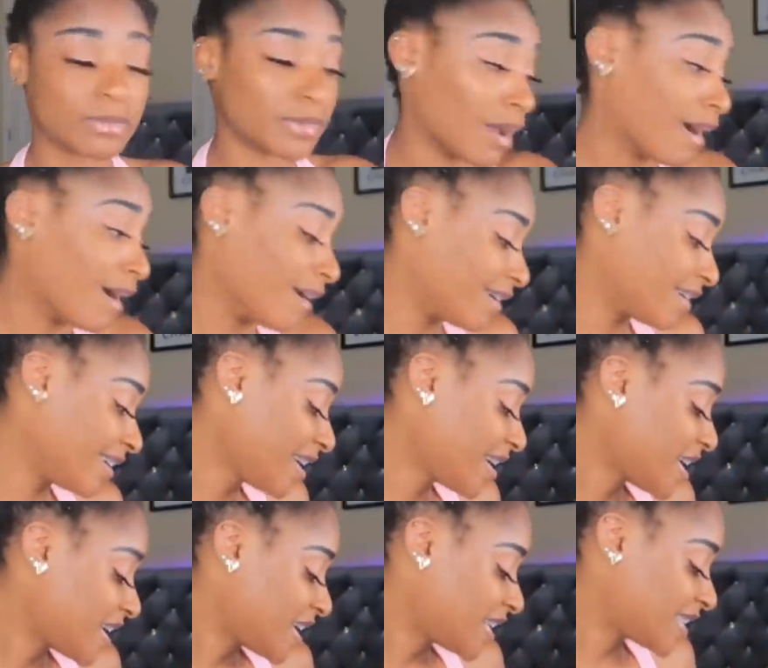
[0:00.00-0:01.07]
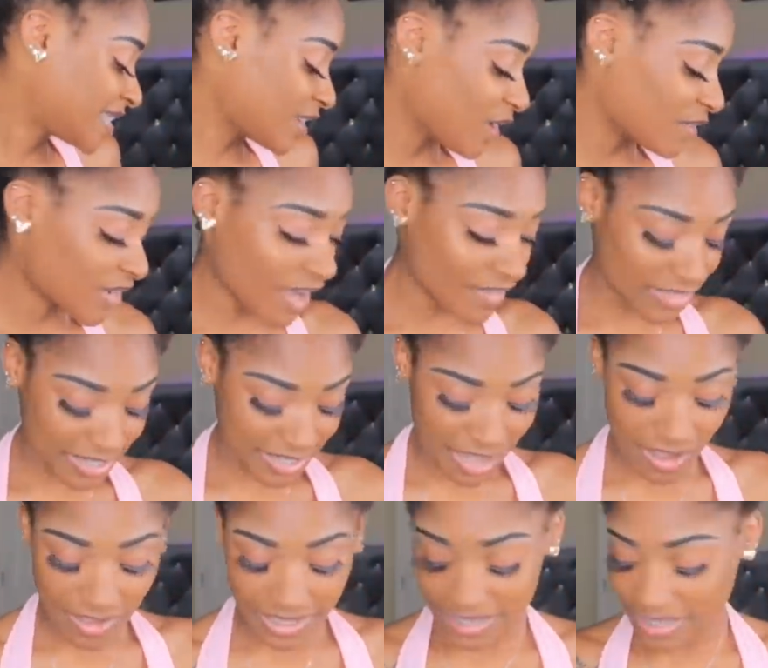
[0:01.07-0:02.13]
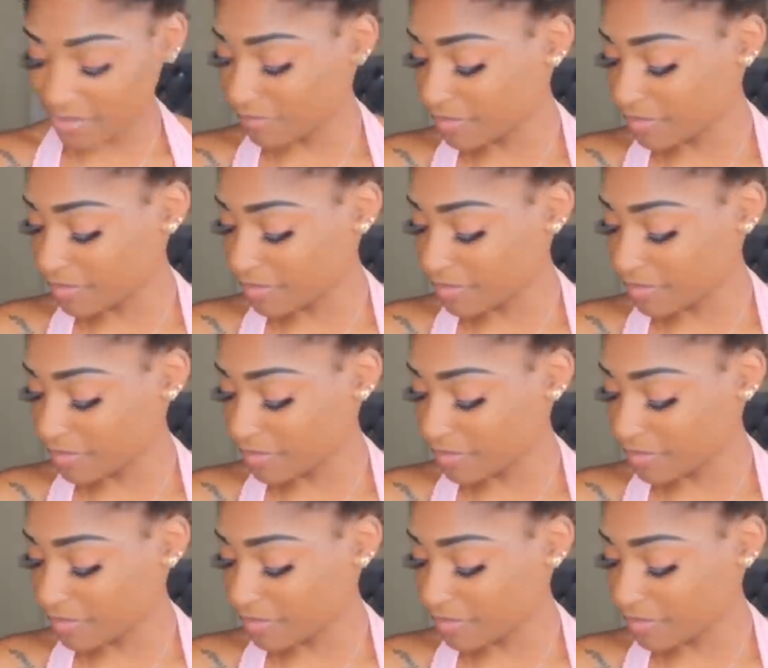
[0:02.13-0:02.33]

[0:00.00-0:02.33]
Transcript: y'all. so if y'all think y'all in for